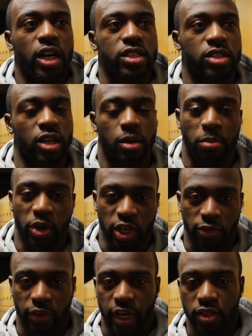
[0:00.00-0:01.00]
a certain body
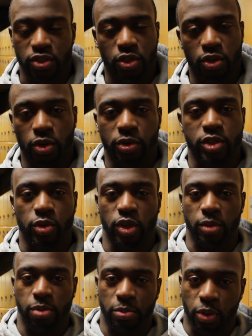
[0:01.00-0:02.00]
fat. So you always want
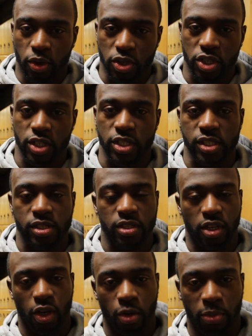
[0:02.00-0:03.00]
the proportions,
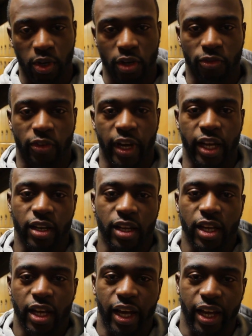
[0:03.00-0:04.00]
low body fat,
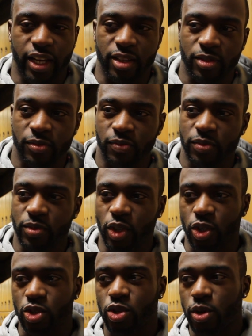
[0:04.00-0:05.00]
and
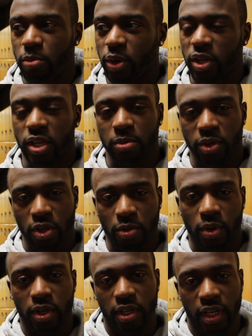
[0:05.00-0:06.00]
not too blocky, but you
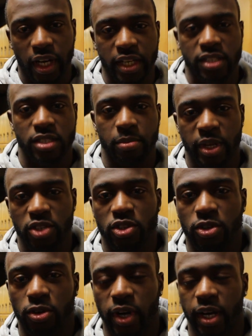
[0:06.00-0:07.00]
want nice
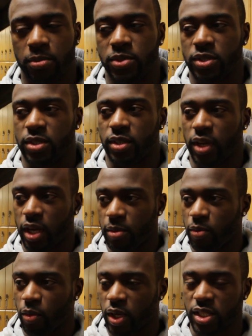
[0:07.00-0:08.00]
symmetrical abs,
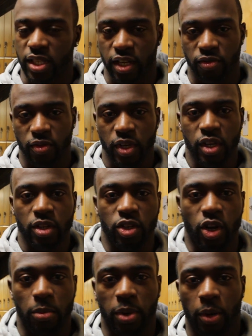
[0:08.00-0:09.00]
um, ones that,
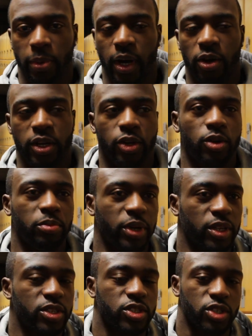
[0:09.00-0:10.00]
you know, pop out a little
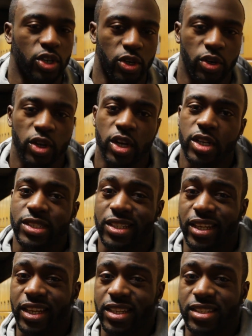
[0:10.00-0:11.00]
bit. So
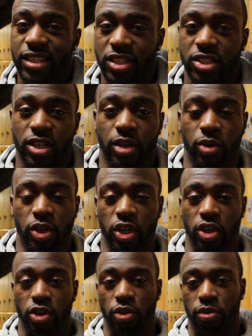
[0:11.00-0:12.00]
today's session, I'm going to
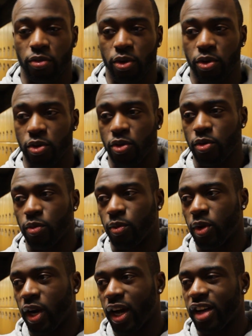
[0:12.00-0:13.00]
go through
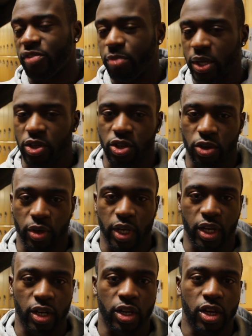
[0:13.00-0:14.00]
what I've been
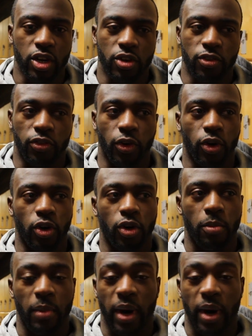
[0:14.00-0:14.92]
doing for